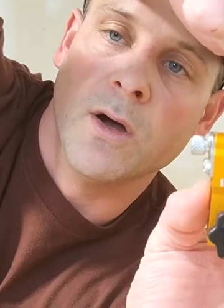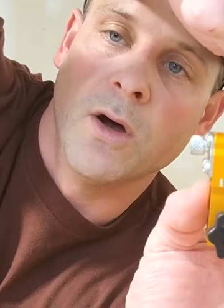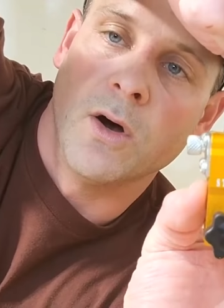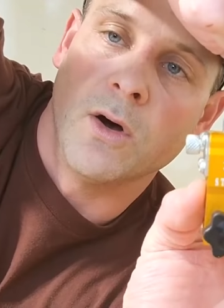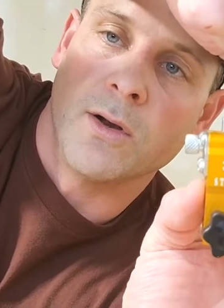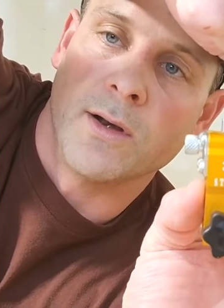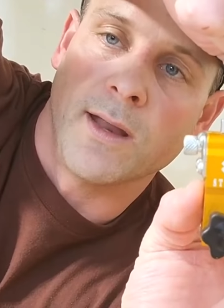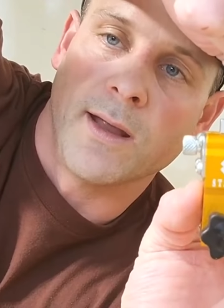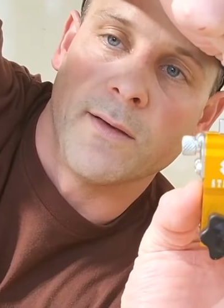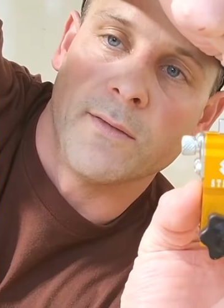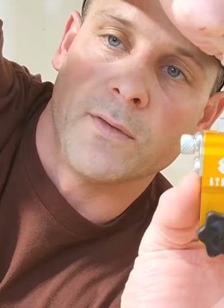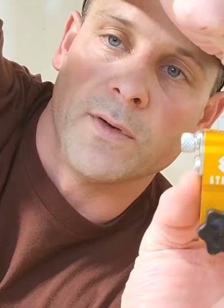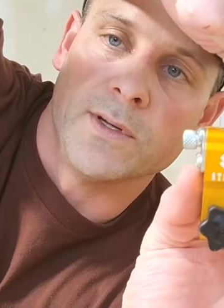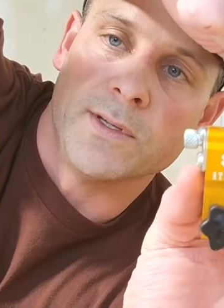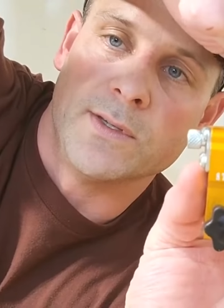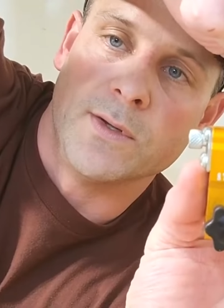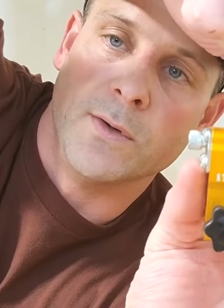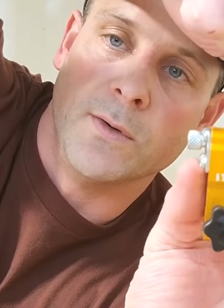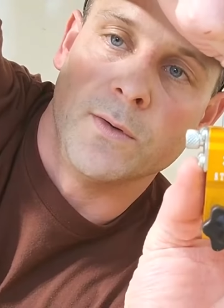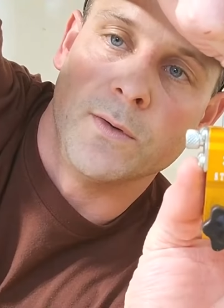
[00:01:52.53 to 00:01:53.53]
on every
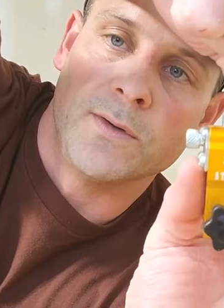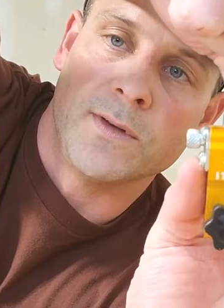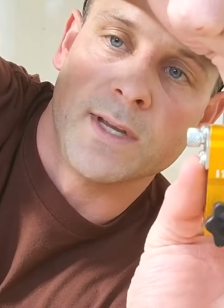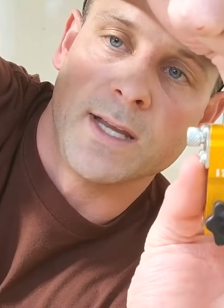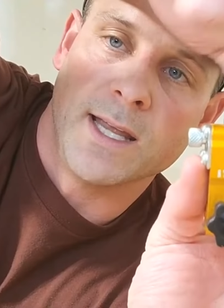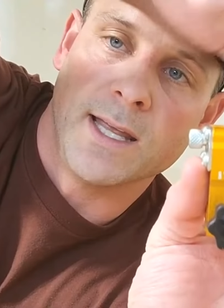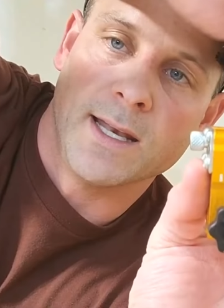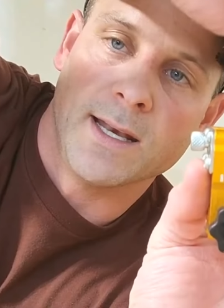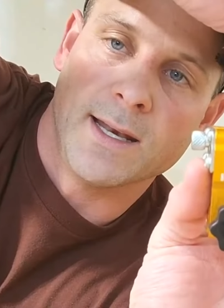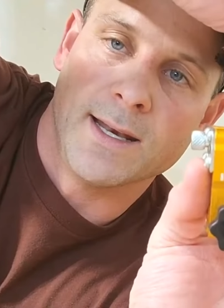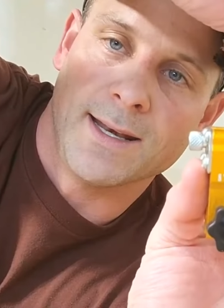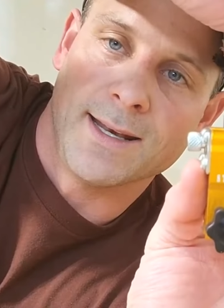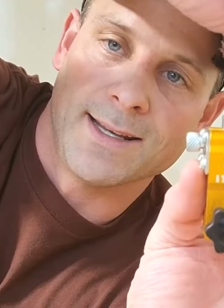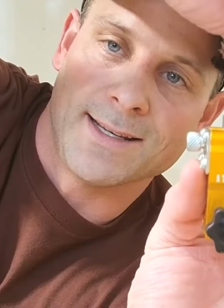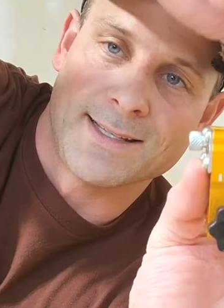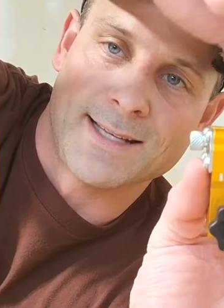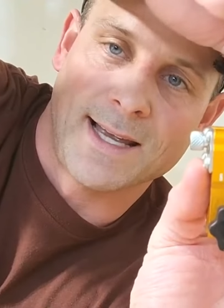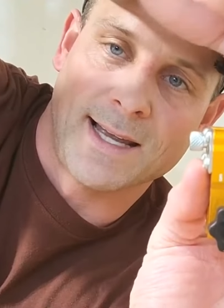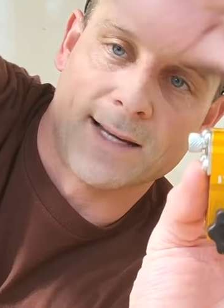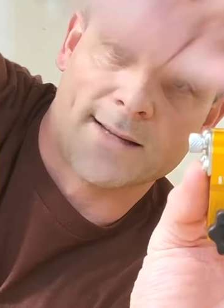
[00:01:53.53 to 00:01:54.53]
tooth to get an
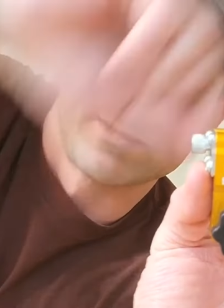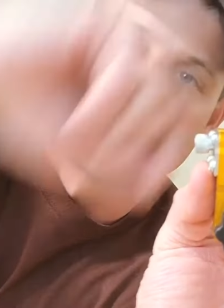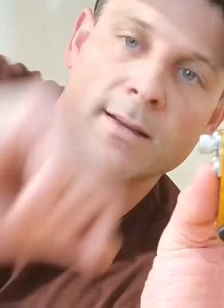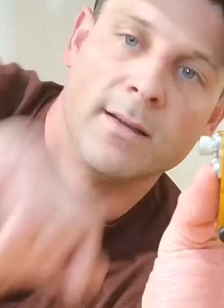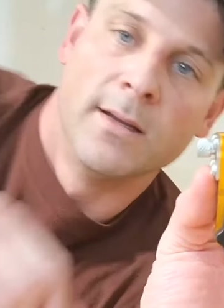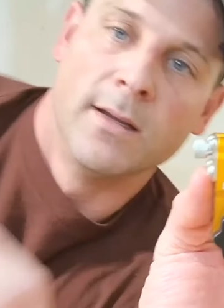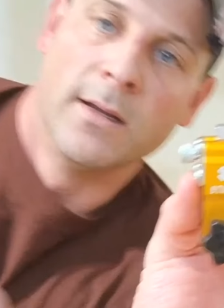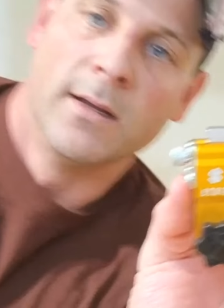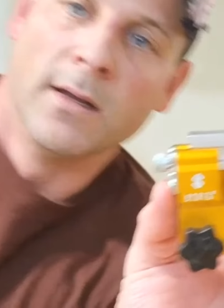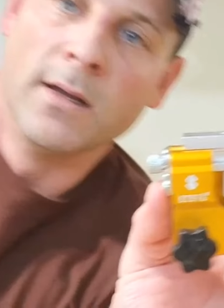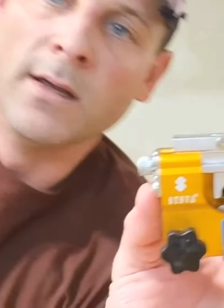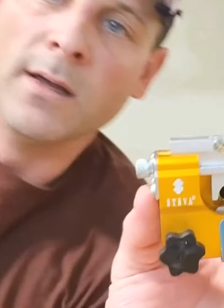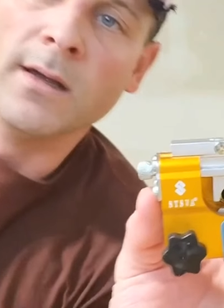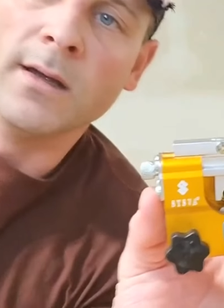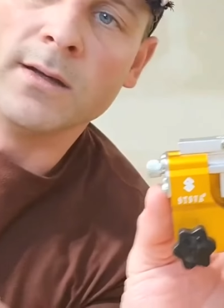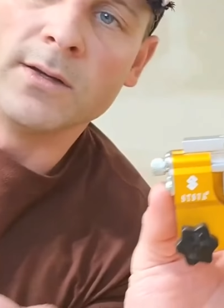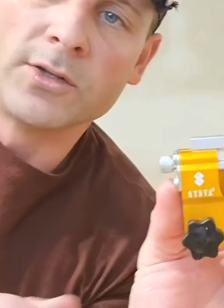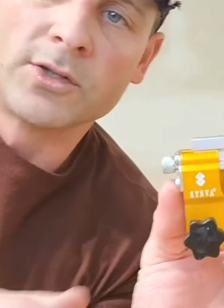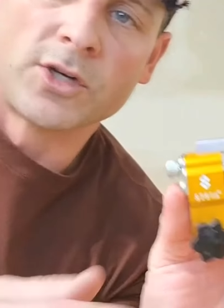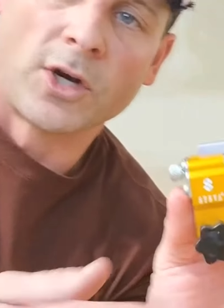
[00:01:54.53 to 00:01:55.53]
exact
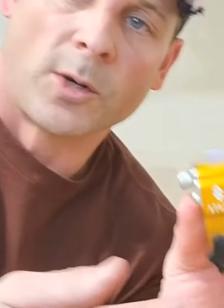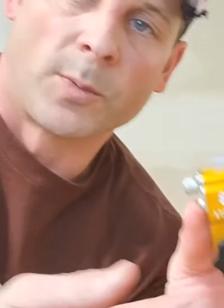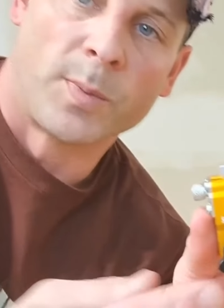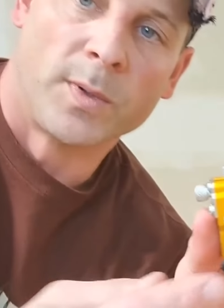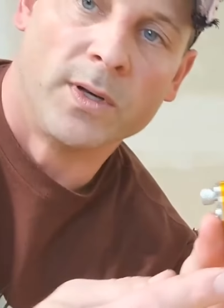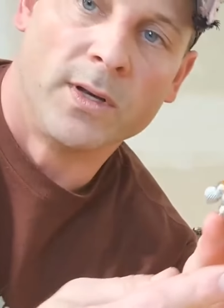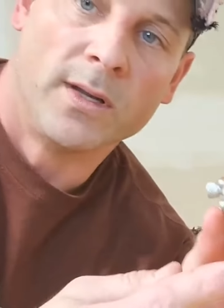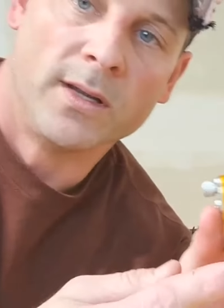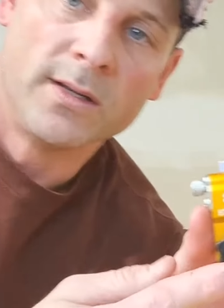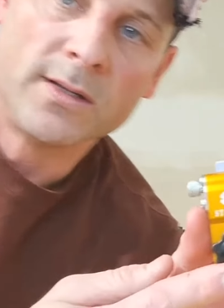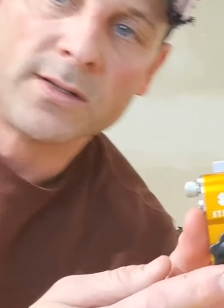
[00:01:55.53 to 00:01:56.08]
sharpen,